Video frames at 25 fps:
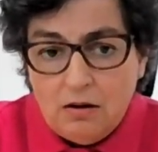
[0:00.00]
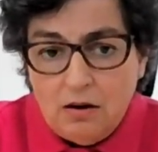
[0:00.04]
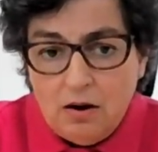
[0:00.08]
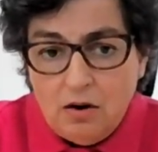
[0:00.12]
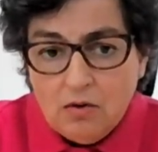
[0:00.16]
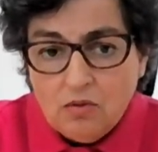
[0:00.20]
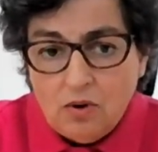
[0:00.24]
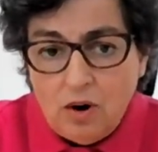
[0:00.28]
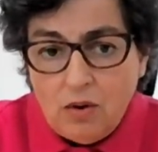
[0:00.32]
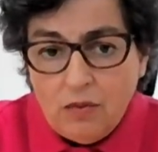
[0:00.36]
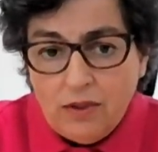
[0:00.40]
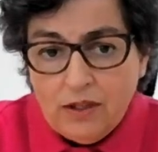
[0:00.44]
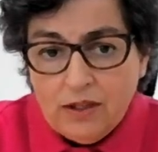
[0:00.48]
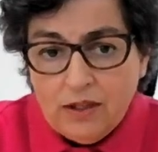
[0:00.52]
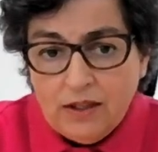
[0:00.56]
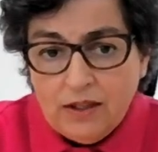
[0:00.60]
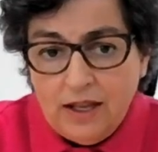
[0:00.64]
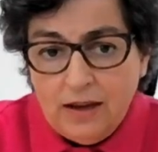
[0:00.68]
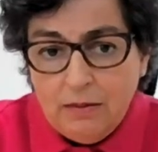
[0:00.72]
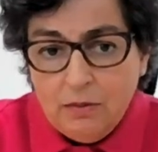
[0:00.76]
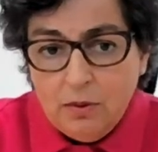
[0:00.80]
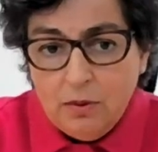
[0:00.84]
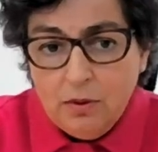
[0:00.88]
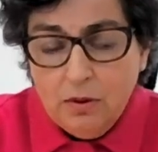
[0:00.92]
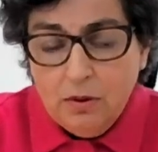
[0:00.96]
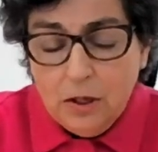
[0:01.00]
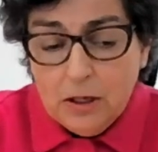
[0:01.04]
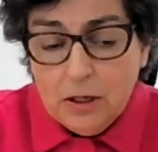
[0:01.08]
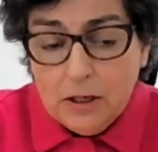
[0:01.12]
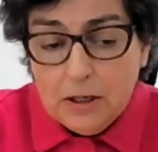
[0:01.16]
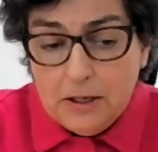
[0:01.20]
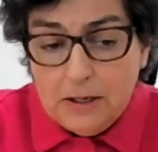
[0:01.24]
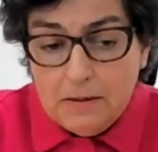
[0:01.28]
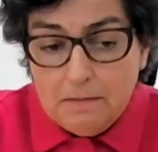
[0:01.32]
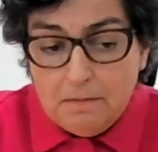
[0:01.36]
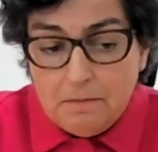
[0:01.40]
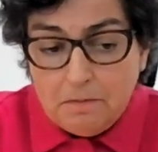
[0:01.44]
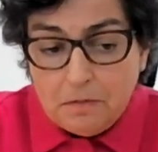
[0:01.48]
around the table,
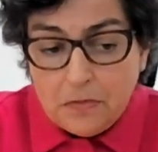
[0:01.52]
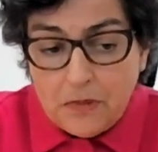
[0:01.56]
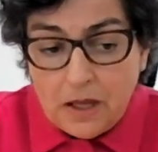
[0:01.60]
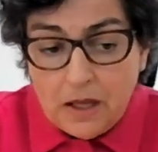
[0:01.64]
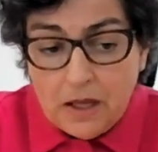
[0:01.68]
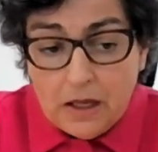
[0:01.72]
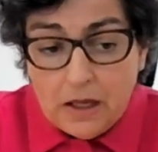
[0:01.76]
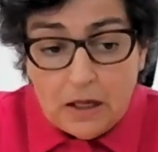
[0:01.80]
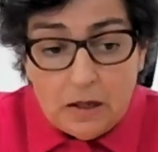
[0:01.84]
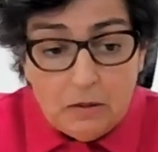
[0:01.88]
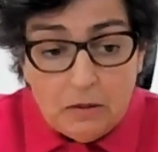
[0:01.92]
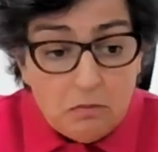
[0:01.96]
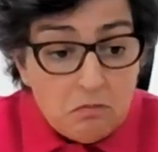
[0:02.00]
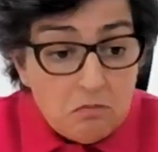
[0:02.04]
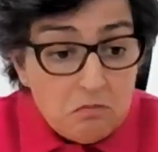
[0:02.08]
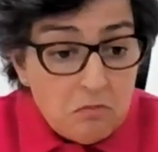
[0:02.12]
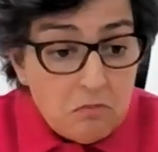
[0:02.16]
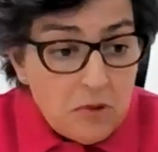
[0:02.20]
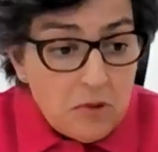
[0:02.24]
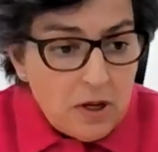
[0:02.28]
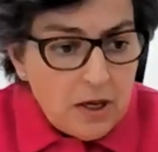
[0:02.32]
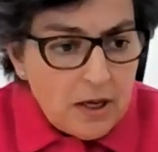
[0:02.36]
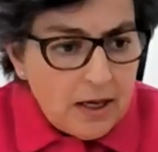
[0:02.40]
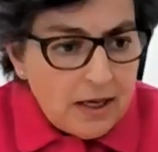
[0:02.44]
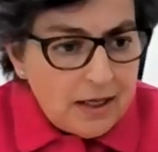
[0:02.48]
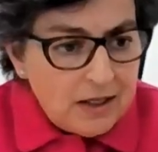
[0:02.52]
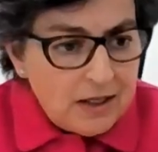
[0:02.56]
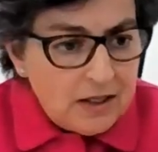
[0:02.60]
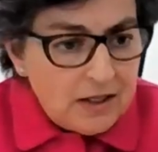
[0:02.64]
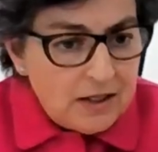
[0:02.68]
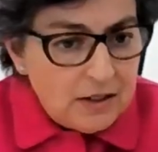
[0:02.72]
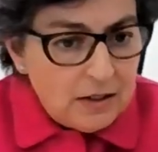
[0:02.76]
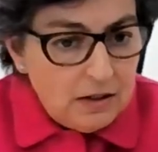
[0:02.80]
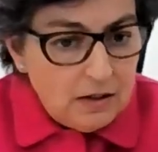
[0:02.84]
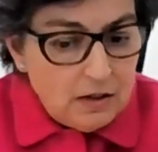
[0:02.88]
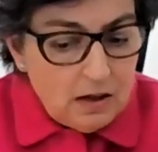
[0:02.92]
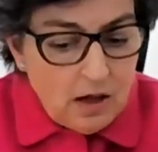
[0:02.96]
and